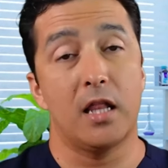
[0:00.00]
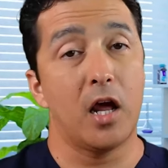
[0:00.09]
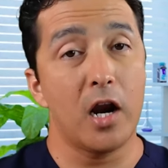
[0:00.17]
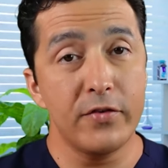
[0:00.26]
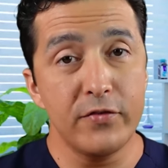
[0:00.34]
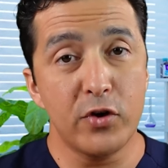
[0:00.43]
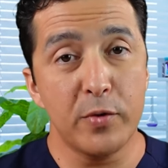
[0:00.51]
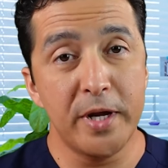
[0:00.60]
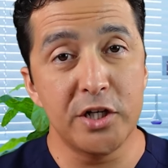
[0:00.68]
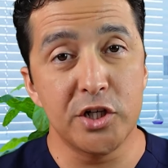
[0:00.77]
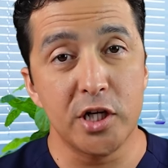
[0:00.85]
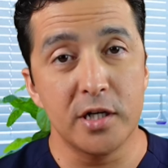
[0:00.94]
a lot of
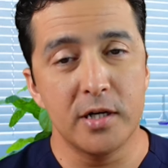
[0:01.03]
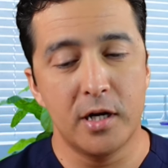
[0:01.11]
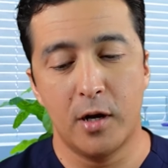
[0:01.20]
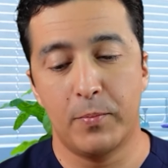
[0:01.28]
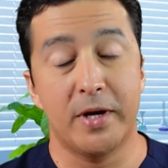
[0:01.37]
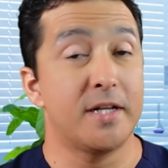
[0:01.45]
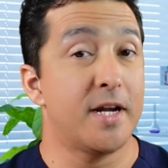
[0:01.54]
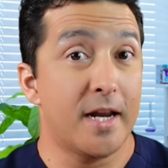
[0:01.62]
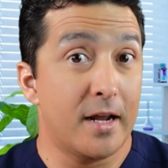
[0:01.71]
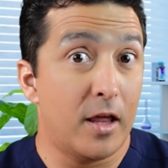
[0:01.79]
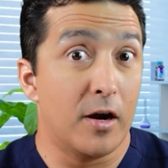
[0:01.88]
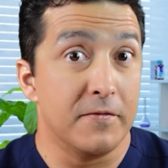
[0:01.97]
information, but
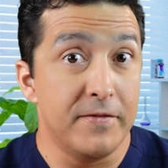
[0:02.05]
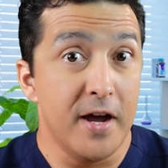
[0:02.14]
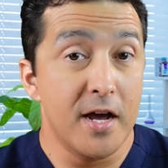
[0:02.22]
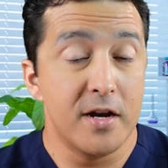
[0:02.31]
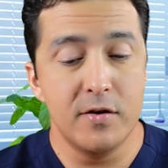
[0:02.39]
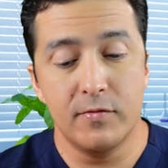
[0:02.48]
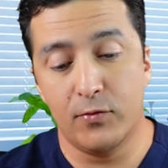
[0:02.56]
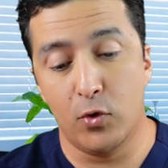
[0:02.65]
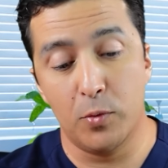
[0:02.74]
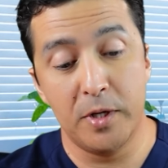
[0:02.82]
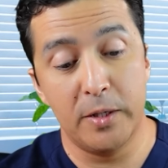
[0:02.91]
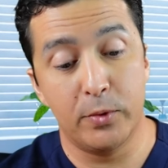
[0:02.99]
not a lot of fun
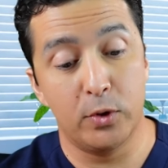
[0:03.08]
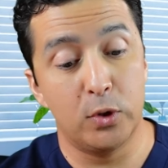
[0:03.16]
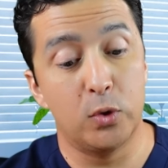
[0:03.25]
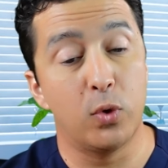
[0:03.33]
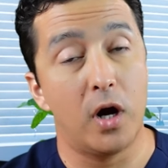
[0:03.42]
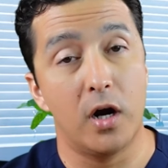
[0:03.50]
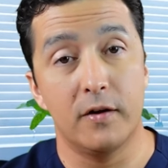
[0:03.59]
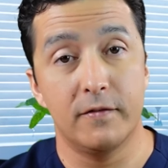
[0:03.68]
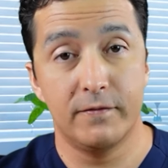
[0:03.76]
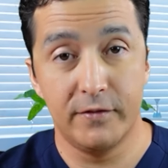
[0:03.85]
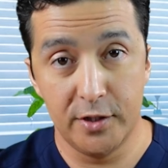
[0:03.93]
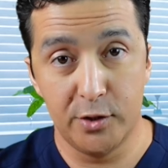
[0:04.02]
for people who are
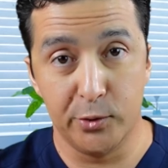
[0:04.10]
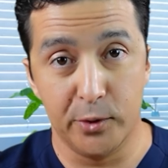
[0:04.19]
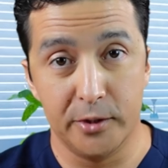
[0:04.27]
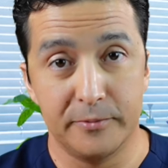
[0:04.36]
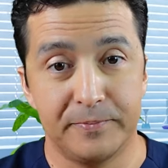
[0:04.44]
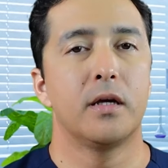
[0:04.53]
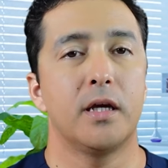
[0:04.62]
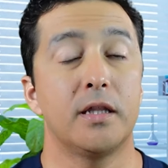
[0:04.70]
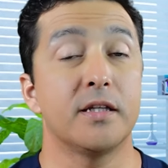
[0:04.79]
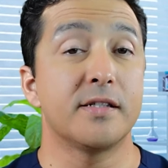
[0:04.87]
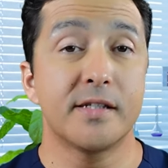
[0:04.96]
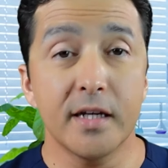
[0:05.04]
visual.
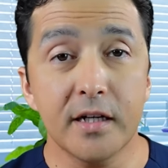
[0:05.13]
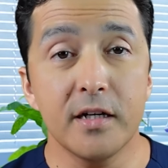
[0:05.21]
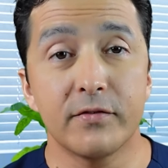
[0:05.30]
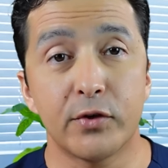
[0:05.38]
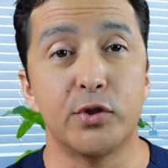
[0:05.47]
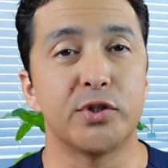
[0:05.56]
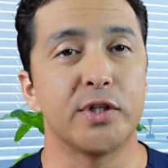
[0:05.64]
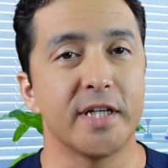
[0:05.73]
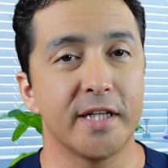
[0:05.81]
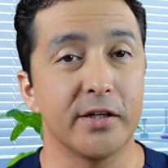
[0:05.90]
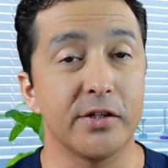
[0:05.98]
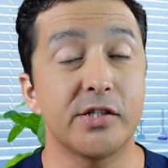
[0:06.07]
And the second version
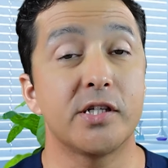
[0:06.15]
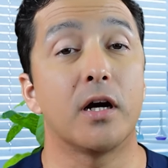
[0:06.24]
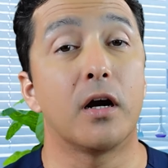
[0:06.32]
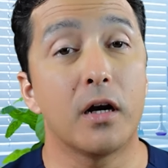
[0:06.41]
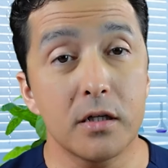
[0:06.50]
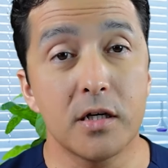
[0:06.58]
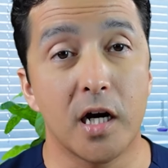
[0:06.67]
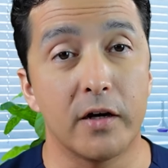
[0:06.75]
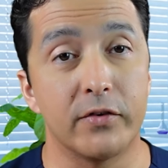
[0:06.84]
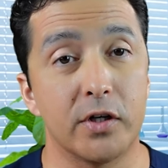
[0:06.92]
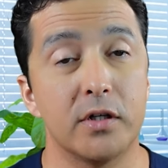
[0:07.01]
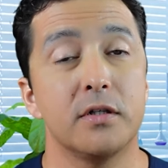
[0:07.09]
is the
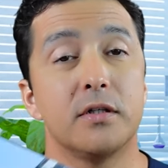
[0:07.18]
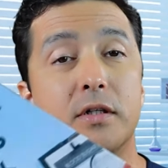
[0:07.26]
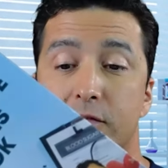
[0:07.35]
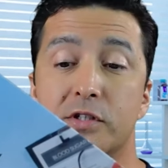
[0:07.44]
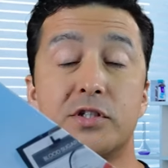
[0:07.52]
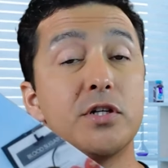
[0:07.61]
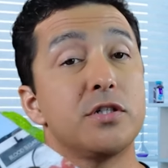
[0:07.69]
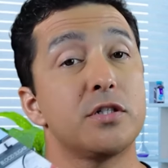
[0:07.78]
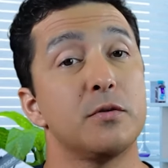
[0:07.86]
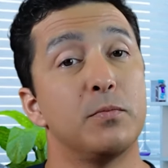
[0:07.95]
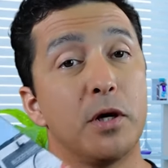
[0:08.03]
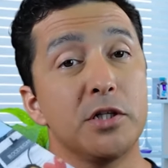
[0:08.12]
hardcover, which
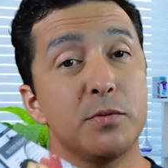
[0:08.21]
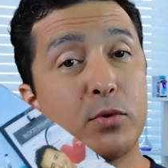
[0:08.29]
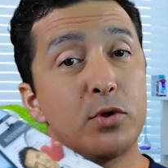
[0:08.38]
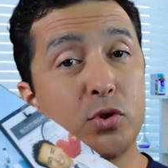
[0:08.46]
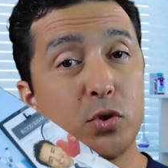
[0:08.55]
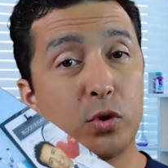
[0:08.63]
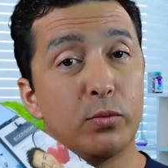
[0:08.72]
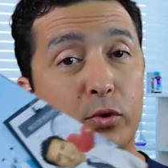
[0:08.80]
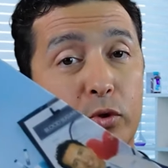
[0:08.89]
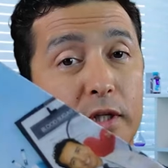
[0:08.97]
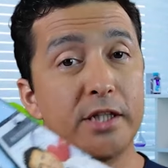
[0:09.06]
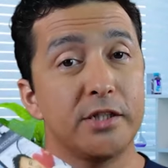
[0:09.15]
is much more
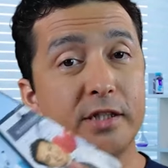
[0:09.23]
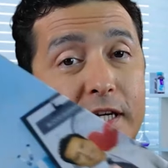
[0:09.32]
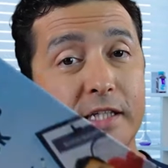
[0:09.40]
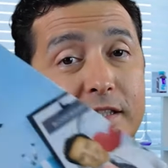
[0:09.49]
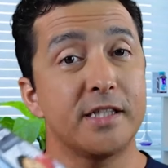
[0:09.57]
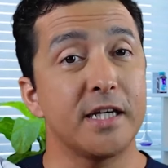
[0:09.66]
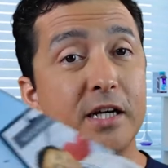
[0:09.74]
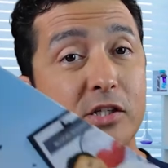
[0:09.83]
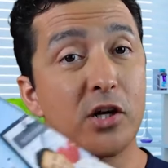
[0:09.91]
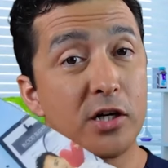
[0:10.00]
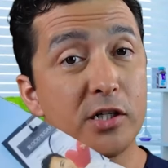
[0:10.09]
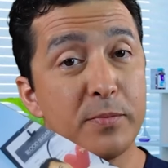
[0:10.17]
durable. As you can see, it
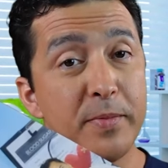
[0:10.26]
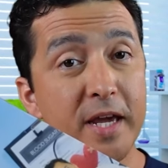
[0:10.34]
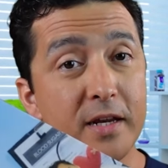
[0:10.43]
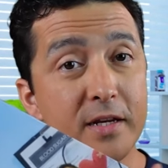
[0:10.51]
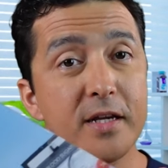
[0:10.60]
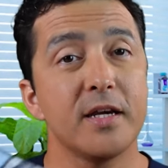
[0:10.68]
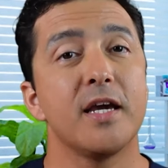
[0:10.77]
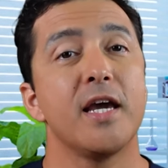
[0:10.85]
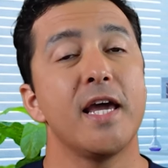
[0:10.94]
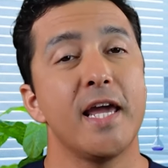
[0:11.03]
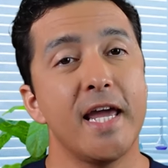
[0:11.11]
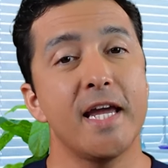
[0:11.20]
is hard to bend.
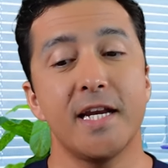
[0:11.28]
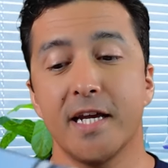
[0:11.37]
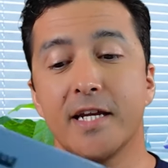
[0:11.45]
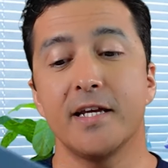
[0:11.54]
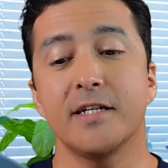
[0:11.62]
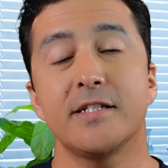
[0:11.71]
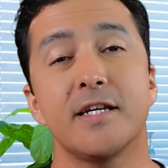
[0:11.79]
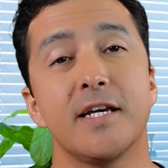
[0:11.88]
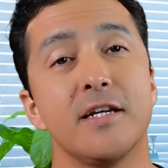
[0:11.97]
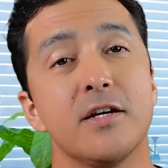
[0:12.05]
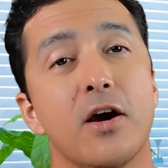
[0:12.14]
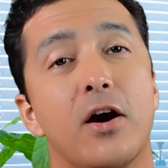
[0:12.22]
And it is in